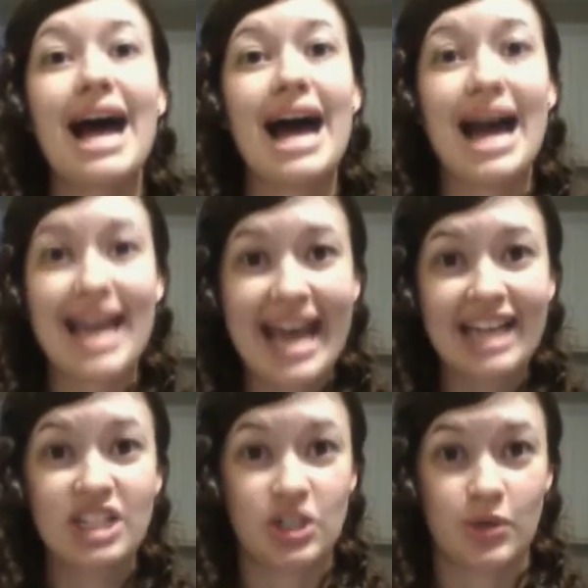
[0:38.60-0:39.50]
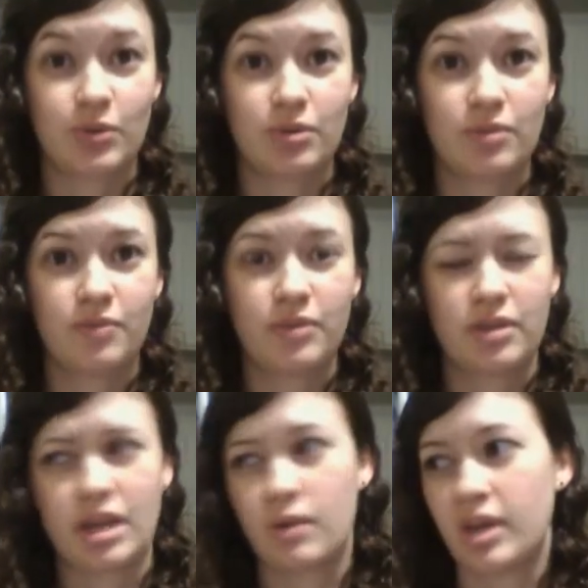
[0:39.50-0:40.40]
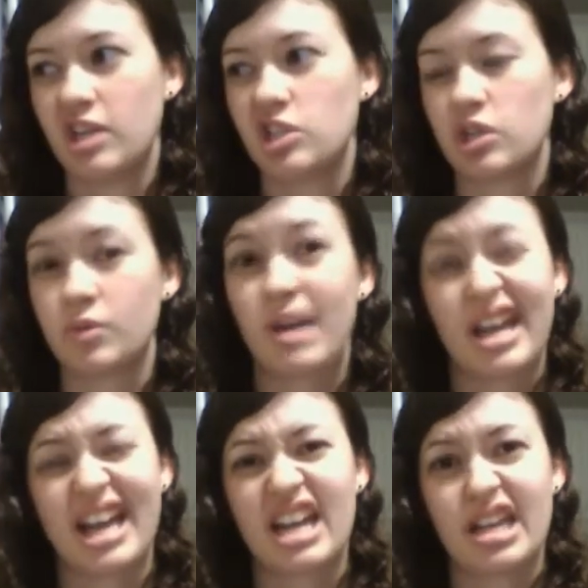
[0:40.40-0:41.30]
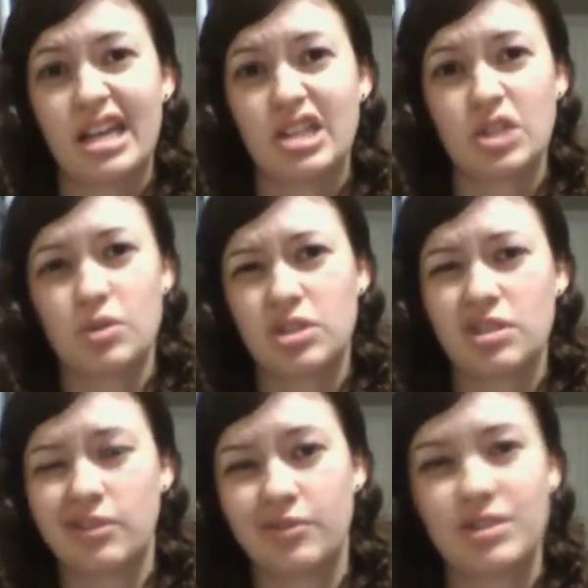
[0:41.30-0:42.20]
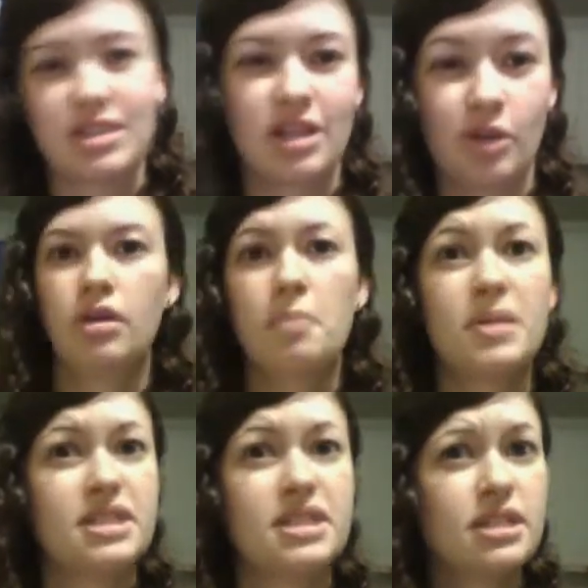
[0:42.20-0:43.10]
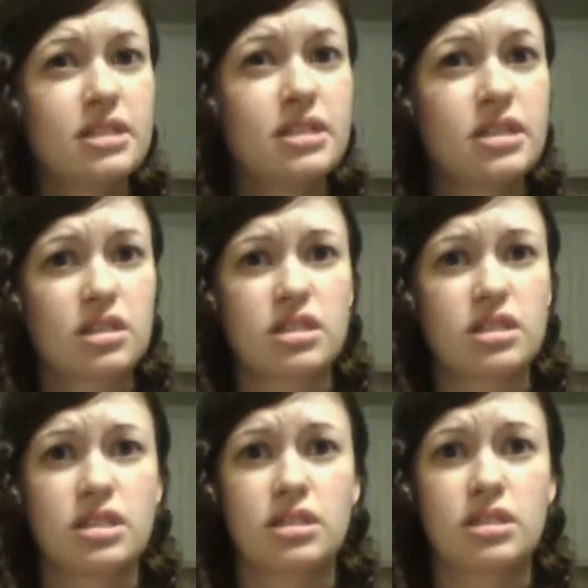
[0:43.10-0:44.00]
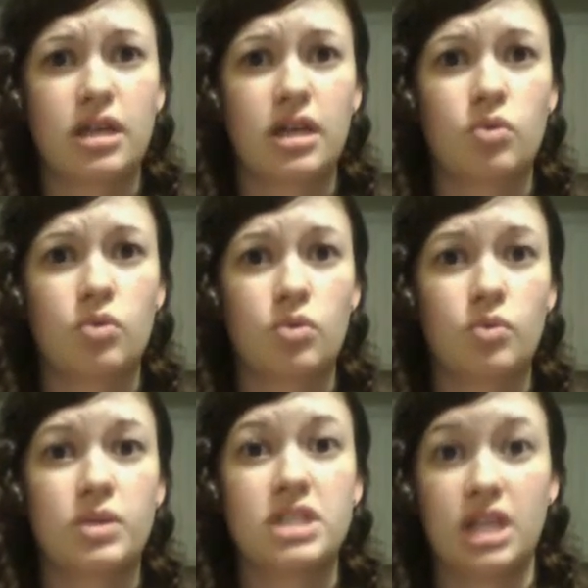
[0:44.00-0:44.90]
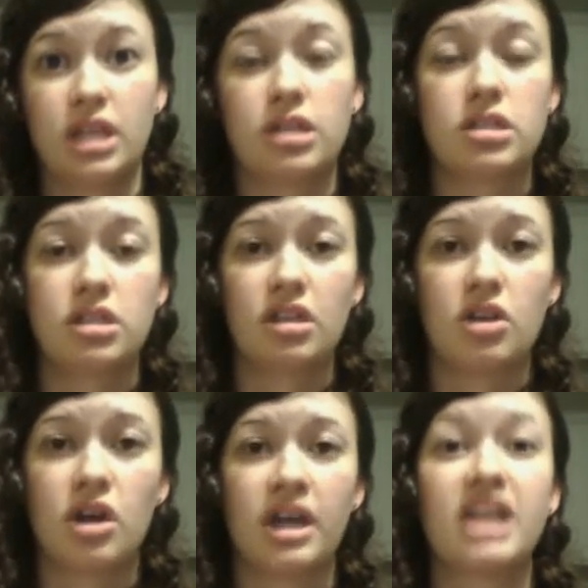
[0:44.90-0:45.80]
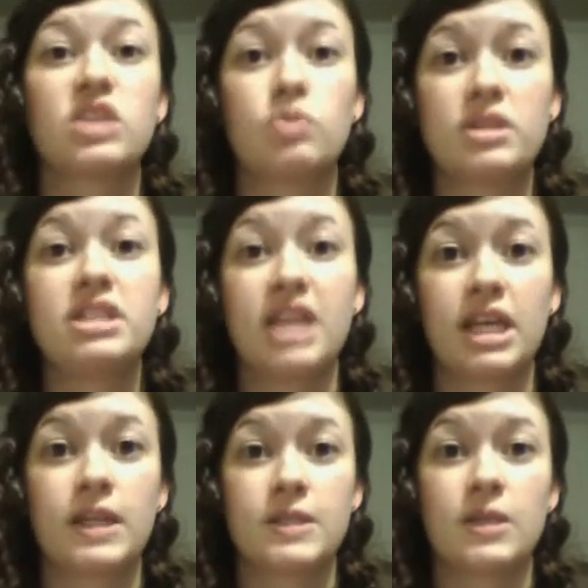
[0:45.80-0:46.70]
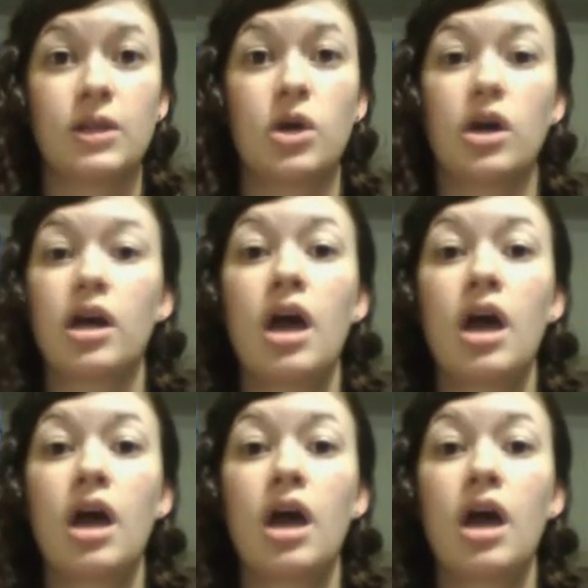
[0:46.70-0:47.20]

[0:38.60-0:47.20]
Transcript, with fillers: I hate you. I don't hate you. I kind of hate you, just, just a little bit. But since this list is like ridiculously long, it's ridiculously long.